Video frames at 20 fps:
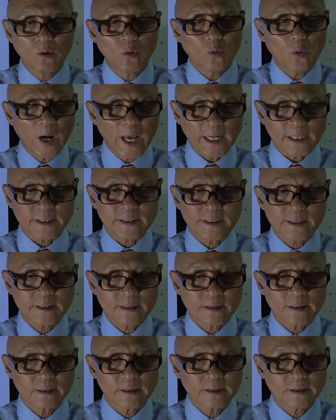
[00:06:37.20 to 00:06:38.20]

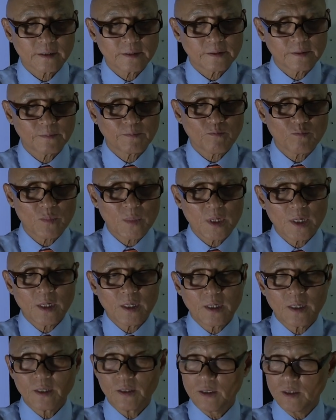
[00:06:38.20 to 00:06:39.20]
Wax.
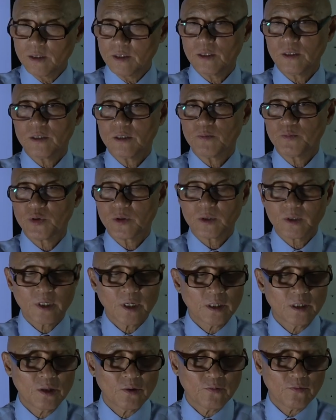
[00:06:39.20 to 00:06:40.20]
This is a
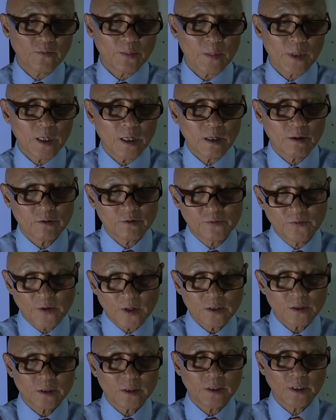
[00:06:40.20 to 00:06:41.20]
protective
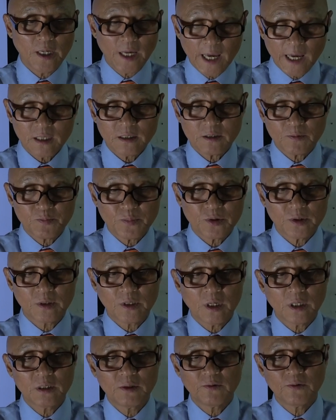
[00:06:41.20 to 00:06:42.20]
has a
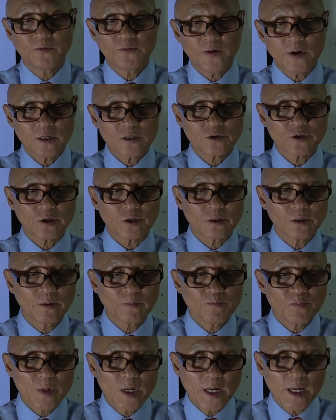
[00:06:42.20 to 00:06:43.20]
protective function,
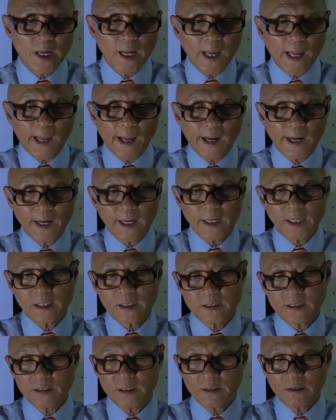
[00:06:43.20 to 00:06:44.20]
and
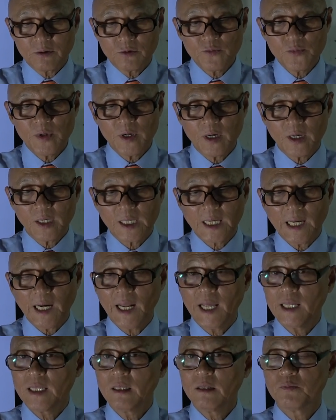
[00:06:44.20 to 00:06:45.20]
ceruminal
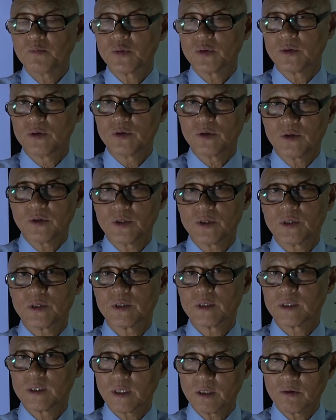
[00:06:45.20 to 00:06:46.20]
gland produce
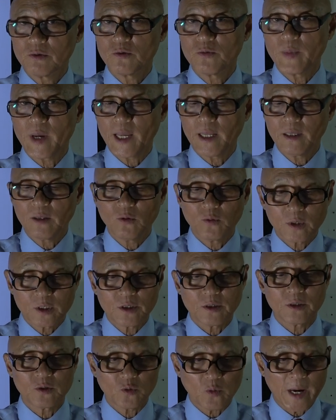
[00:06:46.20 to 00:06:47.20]
cerumen, which
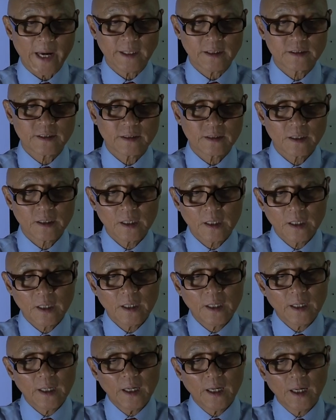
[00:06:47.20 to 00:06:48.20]
is wax,
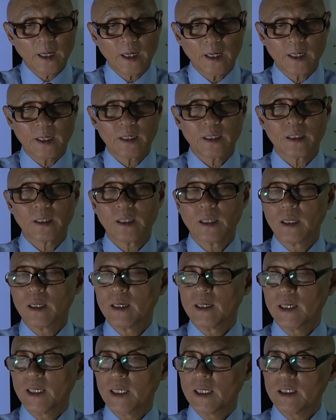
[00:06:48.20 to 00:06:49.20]
and
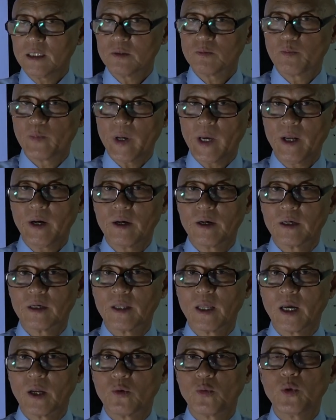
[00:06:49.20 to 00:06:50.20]
it is better
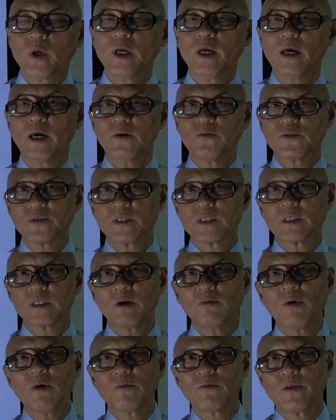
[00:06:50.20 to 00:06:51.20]
that we have
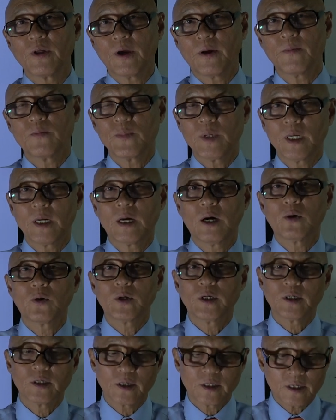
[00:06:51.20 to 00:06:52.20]
some of them in our
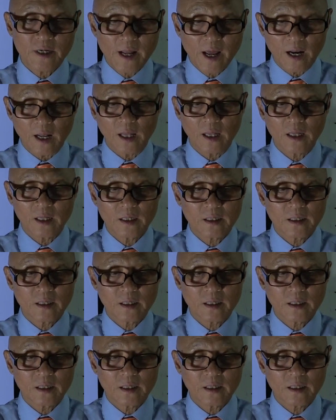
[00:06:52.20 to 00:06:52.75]
ear canal.